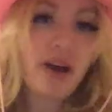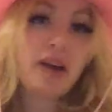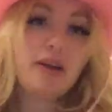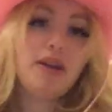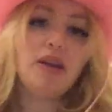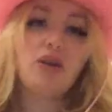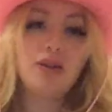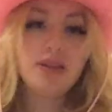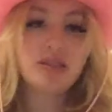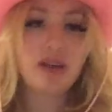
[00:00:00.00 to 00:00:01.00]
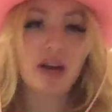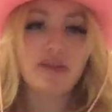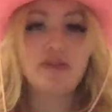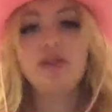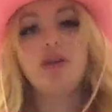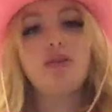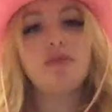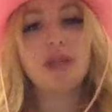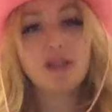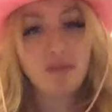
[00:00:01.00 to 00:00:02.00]
honey and all this stuff. So
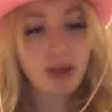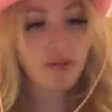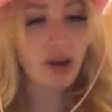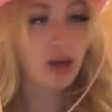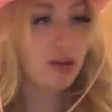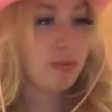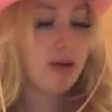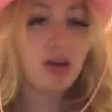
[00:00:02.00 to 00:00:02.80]
that's not my vibe.